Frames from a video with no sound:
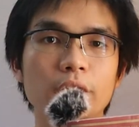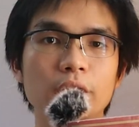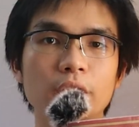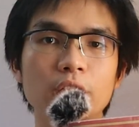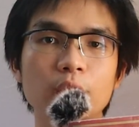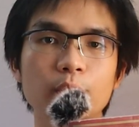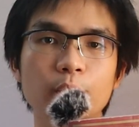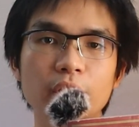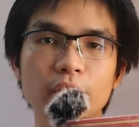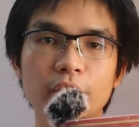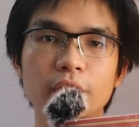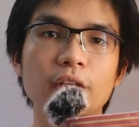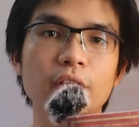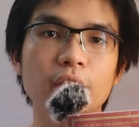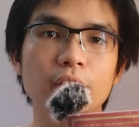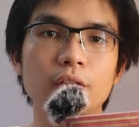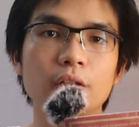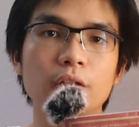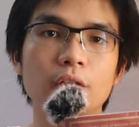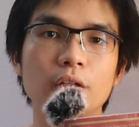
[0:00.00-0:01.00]
another big
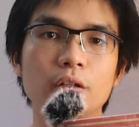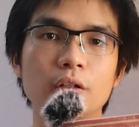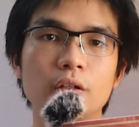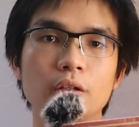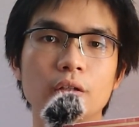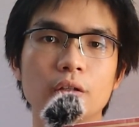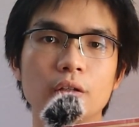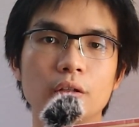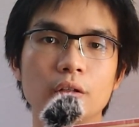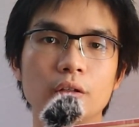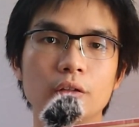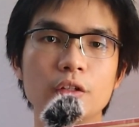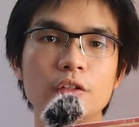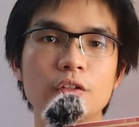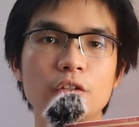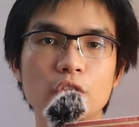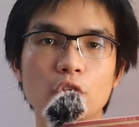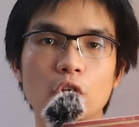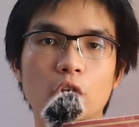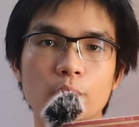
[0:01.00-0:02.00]
thing in
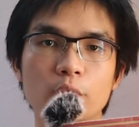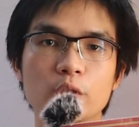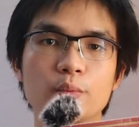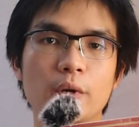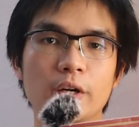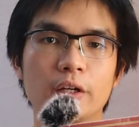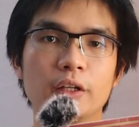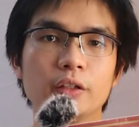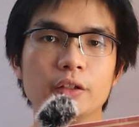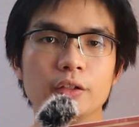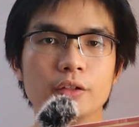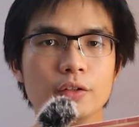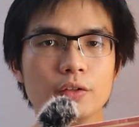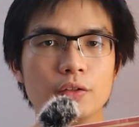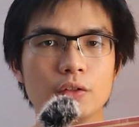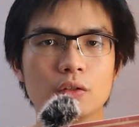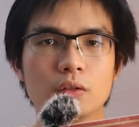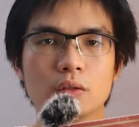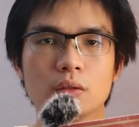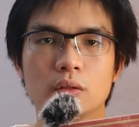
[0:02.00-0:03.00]
this e-commerce market
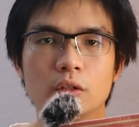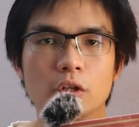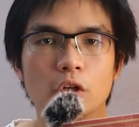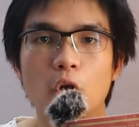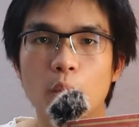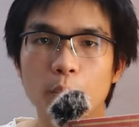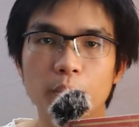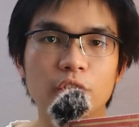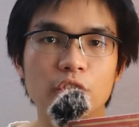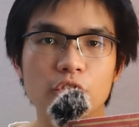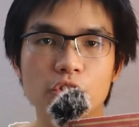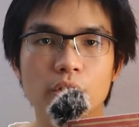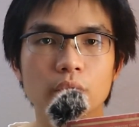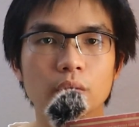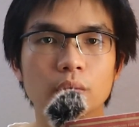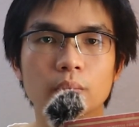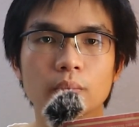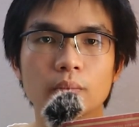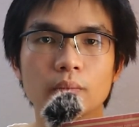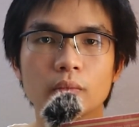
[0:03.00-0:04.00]
is the
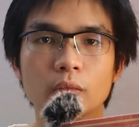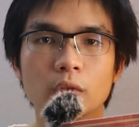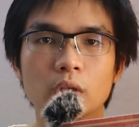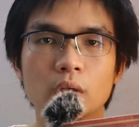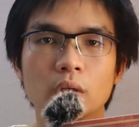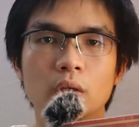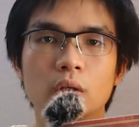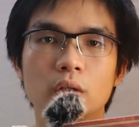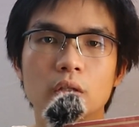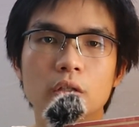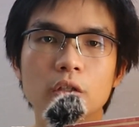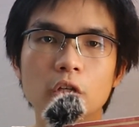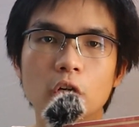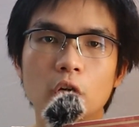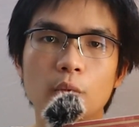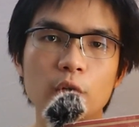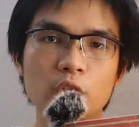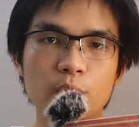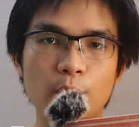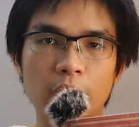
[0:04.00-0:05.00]
competition.
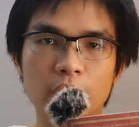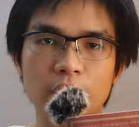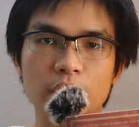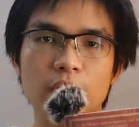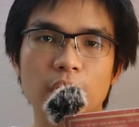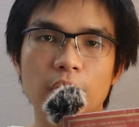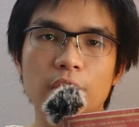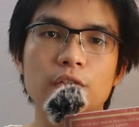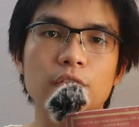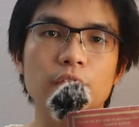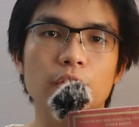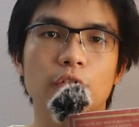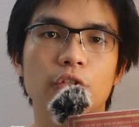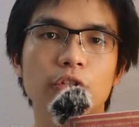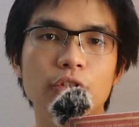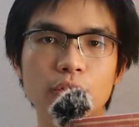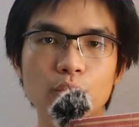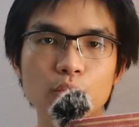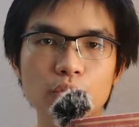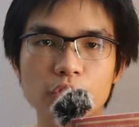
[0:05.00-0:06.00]
E-commerce market size is a
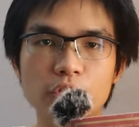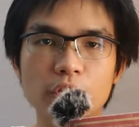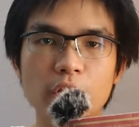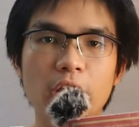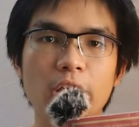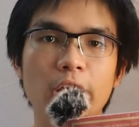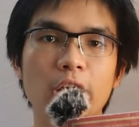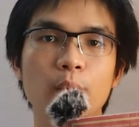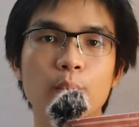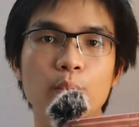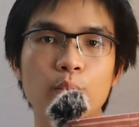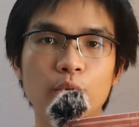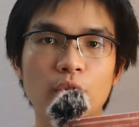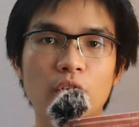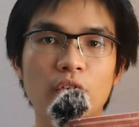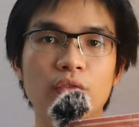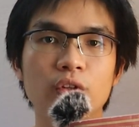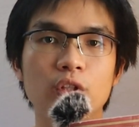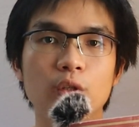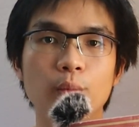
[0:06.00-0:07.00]
huge and
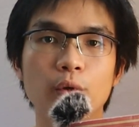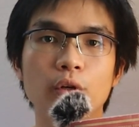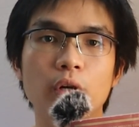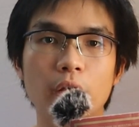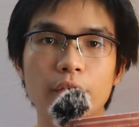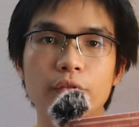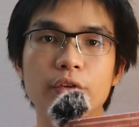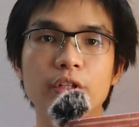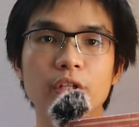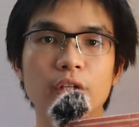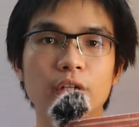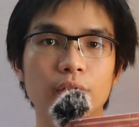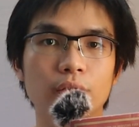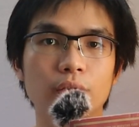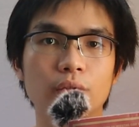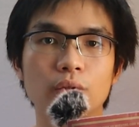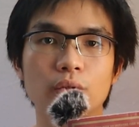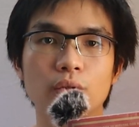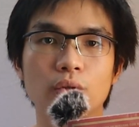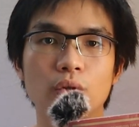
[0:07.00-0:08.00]
profitable
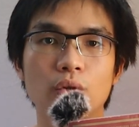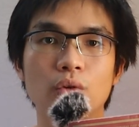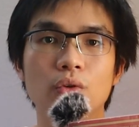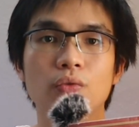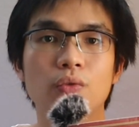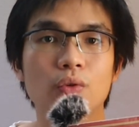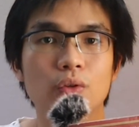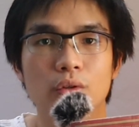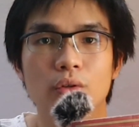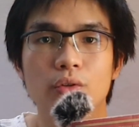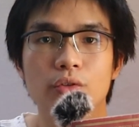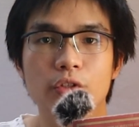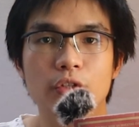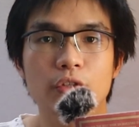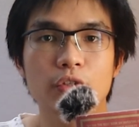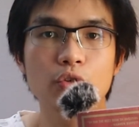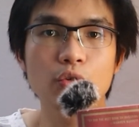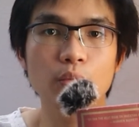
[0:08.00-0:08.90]
arena for not just